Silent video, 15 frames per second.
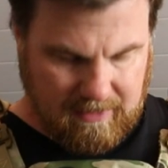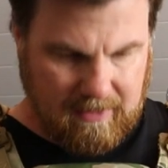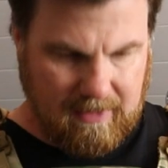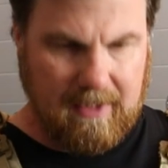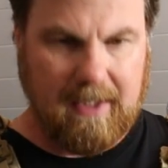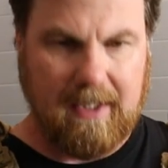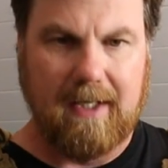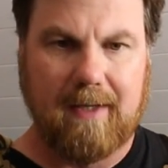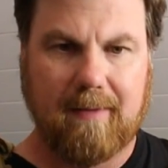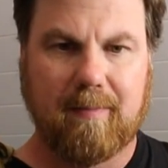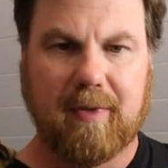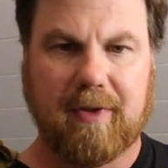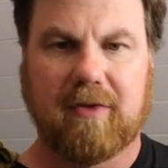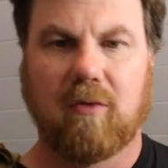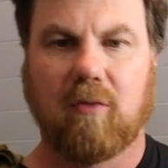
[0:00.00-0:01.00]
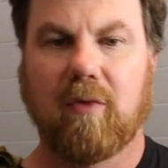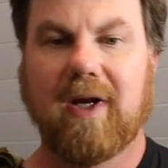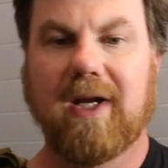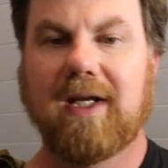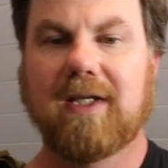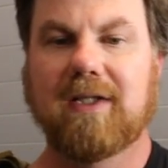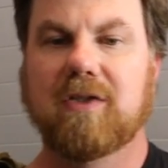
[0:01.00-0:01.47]
But the
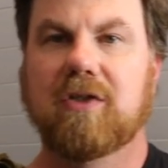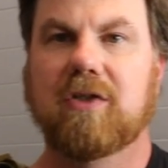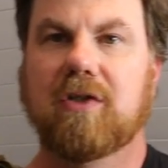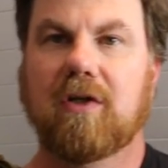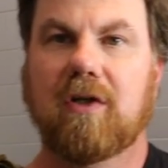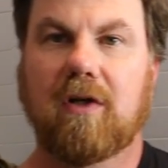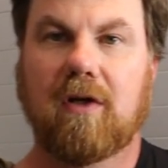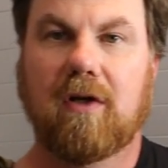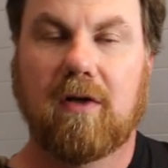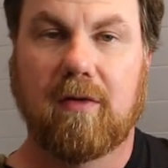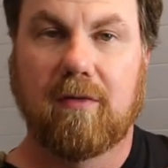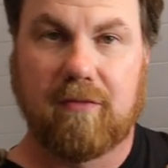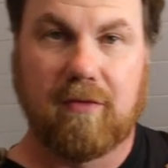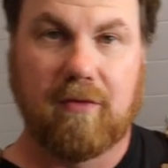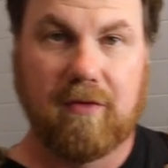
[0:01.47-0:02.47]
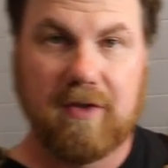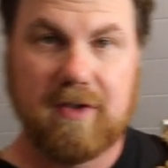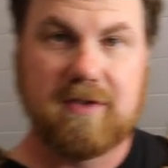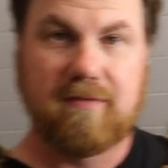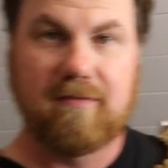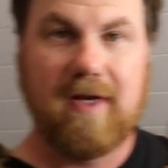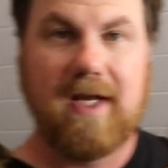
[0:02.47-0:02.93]
range for
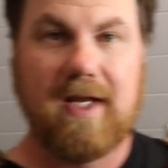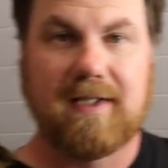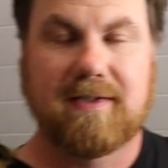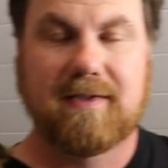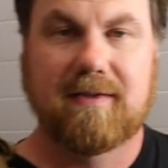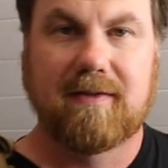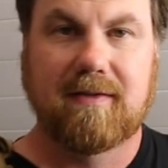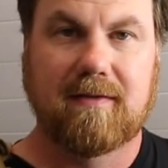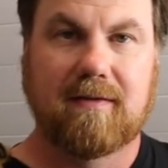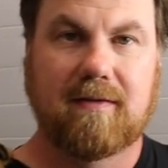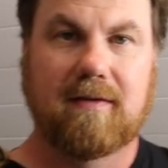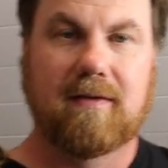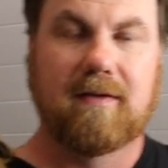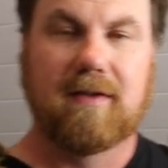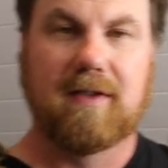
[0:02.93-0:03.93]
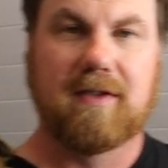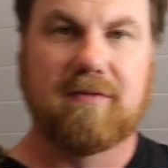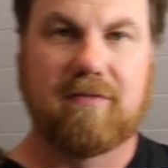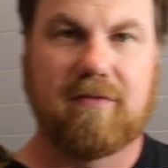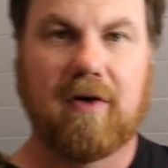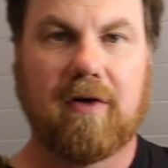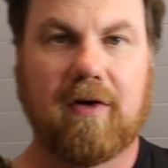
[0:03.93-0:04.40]
this vest is
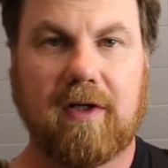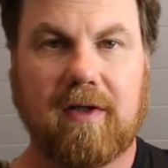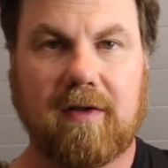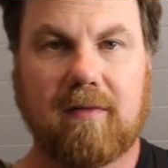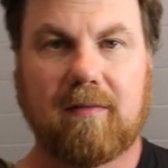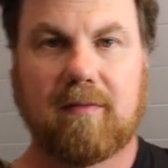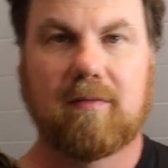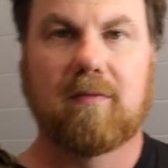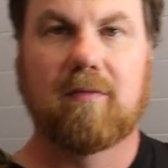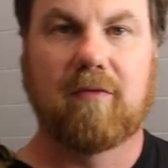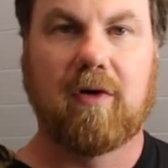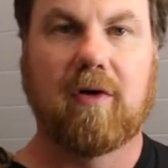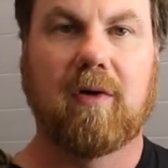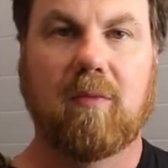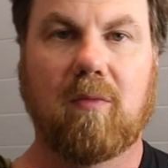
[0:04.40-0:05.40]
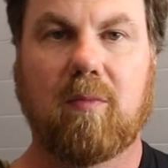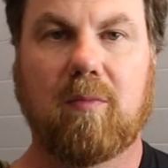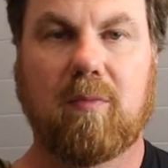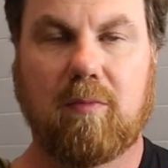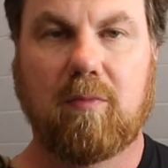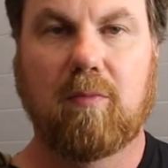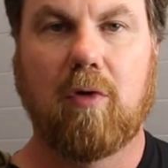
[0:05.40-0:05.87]
very, very
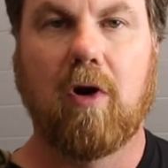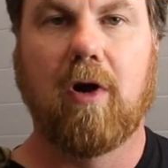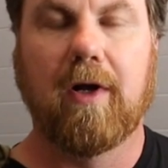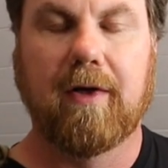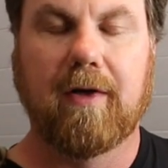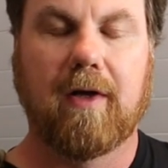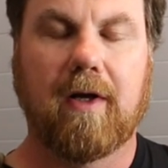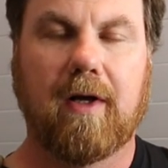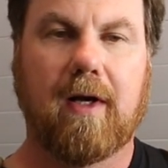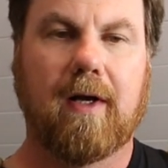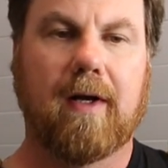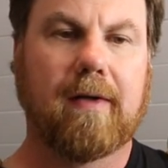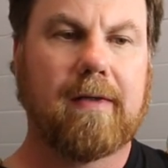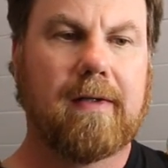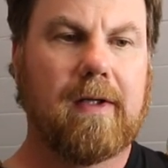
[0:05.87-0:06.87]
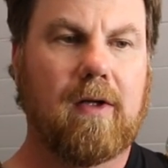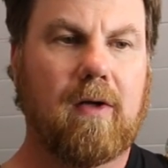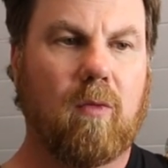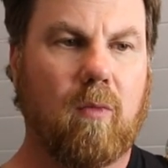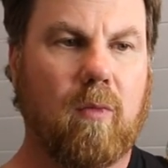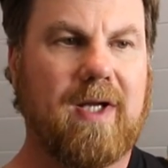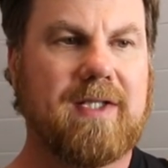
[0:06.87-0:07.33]
broad.
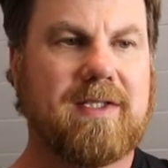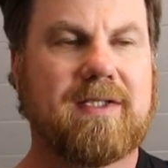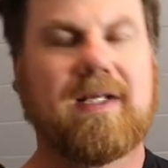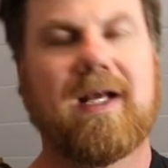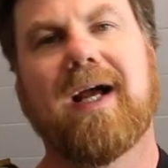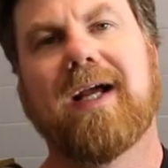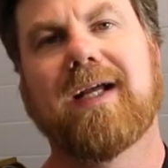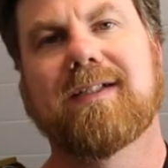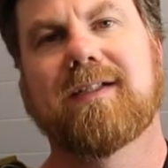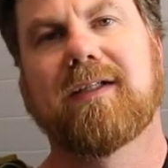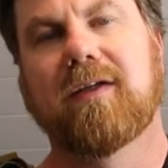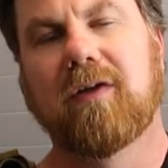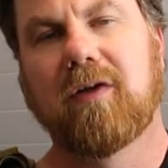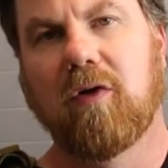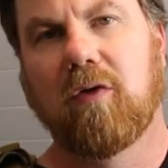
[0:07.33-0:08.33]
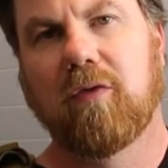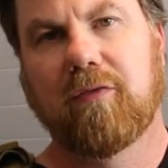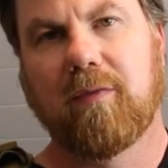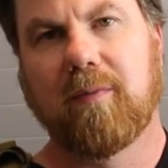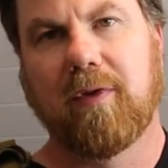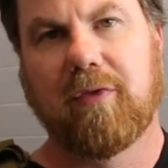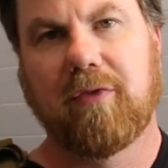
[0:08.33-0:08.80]
Waist size, it can go
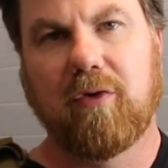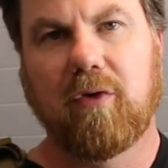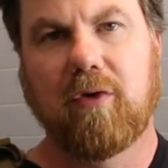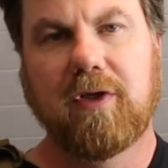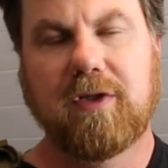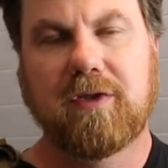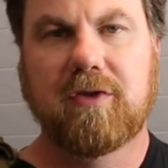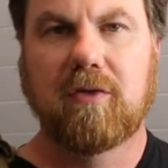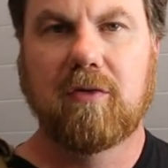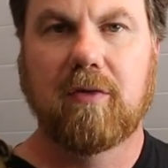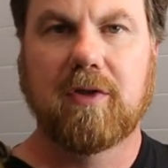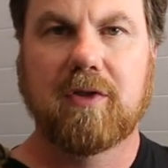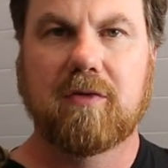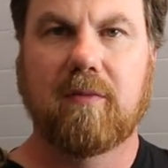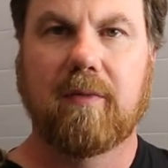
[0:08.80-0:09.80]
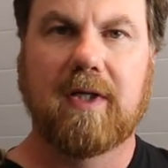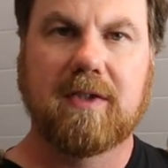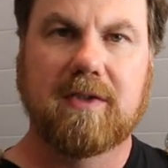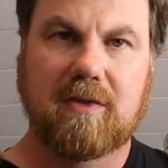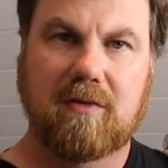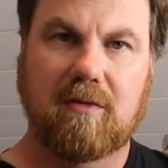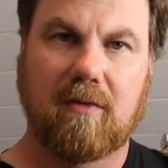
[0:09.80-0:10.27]
from a 32-inch
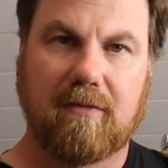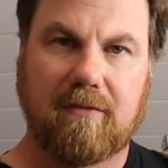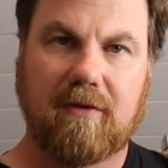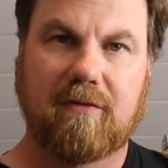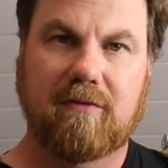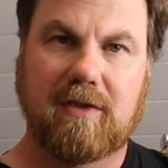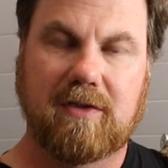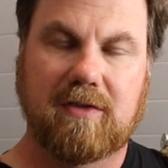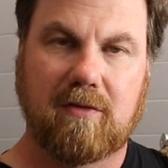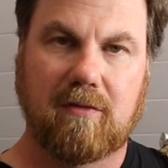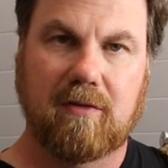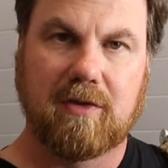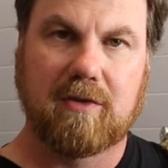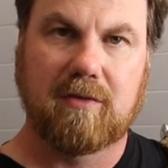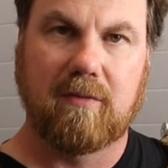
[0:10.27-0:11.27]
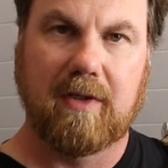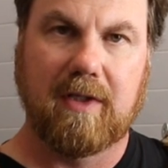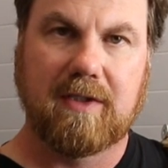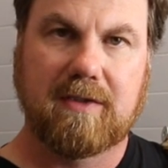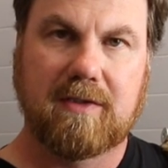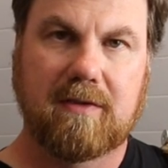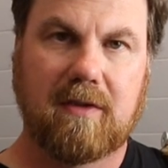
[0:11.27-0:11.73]
waist to a 52-inch
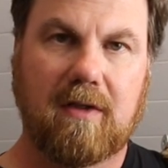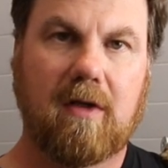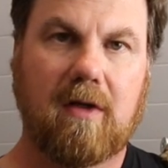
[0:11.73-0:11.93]
waist,